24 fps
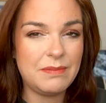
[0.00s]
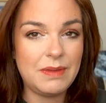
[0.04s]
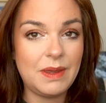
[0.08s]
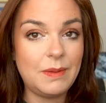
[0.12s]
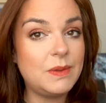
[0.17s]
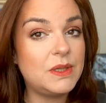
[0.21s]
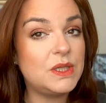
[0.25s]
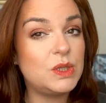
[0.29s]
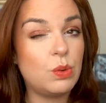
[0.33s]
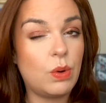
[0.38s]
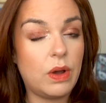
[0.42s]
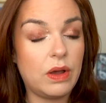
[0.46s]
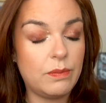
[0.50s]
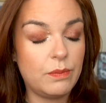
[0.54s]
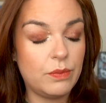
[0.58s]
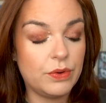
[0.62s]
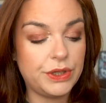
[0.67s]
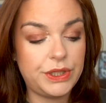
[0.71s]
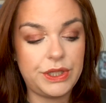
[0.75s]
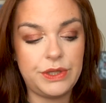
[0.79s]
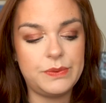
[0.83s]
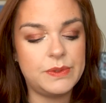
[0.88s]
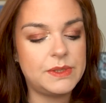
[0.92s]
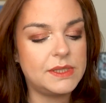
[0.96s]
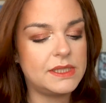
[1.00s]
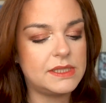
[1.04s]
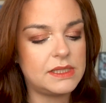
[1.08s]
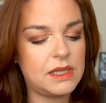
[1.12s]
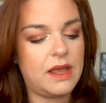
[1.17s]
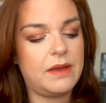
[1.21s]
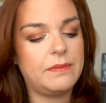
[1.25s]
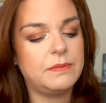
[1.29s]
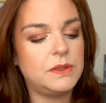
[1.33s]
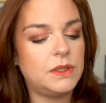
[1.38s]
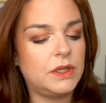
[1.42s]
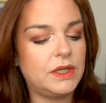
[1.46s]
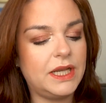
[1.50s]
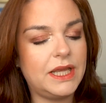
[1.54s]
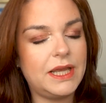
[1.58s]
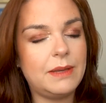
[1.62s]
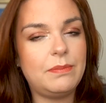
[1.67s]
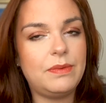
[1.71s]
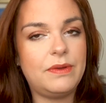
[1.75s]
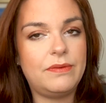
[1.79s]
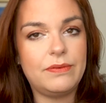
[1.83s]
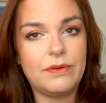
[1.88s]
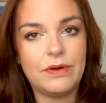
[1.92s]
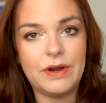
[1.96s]
maybe 12 more uses left on it
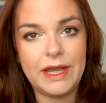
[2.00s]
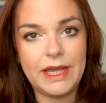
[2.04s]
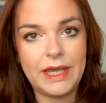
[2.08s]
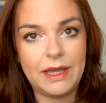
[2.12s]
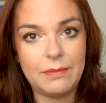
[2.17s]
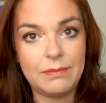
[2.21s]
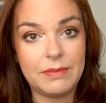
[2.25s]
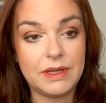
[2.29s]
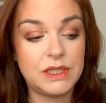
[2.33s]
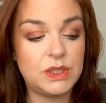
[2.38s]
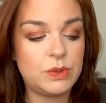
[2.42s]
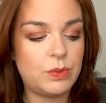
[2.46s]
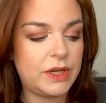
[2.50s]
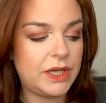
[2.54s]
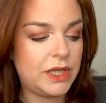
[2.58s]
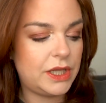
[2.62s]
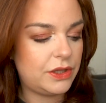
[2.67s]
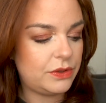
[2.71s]
before I hit my 20